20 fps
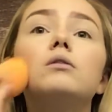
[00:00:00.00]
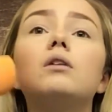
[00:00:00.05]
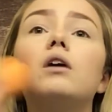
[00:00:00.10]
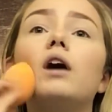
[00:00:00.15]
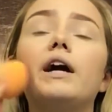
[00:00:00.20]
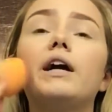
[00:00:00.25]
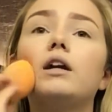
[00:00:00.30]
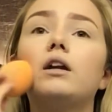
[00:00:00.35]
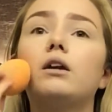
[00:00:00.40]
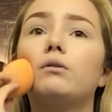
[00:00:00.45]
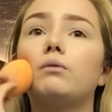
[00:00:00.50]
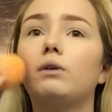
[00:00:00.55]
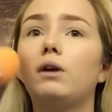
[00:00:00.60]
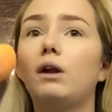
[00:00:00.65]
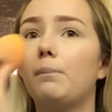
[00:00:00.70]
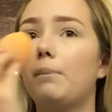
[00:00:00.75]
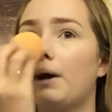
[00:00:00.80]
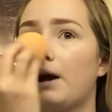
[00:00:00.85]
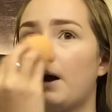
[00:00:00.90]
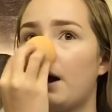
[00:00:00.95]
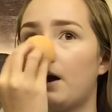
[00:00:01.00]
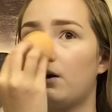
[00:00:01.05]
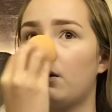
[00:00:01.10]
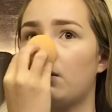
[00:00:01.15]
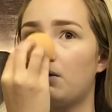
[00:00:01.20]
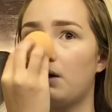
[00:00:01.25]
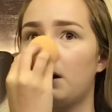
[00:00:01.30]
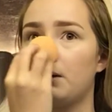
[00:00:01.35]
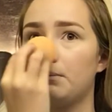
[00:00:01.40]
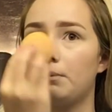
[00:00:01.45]
I get it really bad
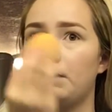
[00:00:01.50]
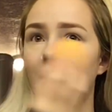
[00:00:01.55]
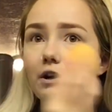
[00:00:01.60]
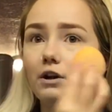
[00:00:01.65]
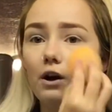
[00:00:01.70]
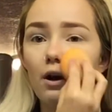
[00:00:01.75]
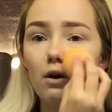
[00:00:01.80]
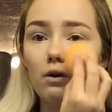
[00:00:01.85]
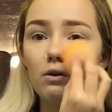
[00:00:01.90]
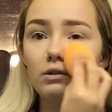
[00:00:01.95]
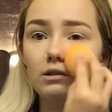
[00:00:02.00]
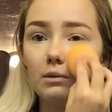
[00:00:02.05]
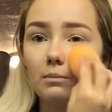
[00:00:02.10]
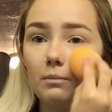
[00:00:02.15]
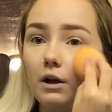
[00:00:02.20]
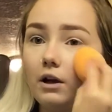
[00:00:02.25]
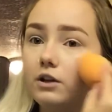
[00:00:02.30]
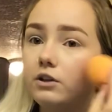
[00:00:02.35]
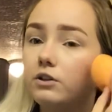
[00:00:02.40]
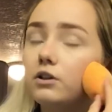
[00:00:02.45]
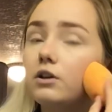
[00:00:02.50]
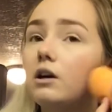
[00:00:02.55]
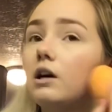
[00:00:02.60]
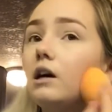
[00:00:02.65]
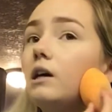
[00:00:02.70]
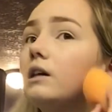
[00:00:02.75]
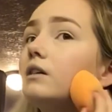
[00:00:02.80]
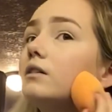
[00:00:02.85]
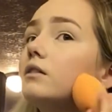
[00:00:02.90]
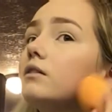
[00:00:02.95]
around my nose and my under
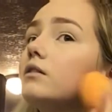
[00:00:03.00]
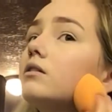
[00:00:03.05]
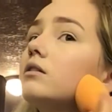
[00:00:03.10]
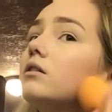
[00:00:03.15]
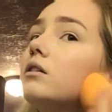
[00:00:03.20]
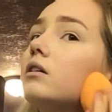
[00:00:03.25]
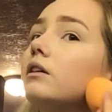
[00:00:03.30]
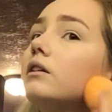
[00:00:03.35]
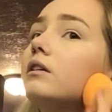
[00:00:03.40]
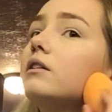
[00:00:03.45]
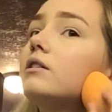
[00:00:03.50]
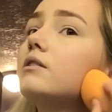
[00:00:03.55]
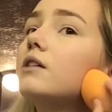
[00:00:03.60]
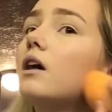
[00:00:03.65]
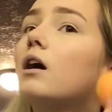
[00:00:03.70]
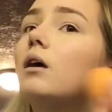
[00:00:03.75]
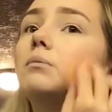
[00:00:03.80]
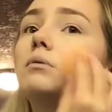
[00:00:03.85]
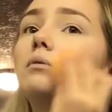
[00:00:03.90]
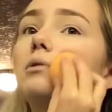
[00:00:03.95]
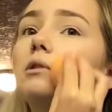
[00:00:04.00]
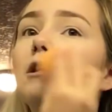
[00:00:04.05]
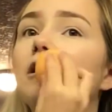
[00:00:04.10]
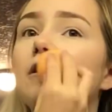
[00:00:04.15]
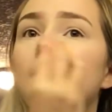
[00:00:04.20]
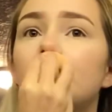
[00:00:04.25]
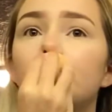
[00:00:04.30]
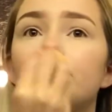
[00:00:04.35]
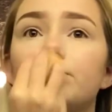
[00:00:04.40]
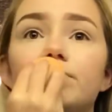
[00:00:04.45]
eyes, and this helps with
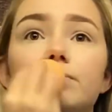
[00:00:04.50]
that.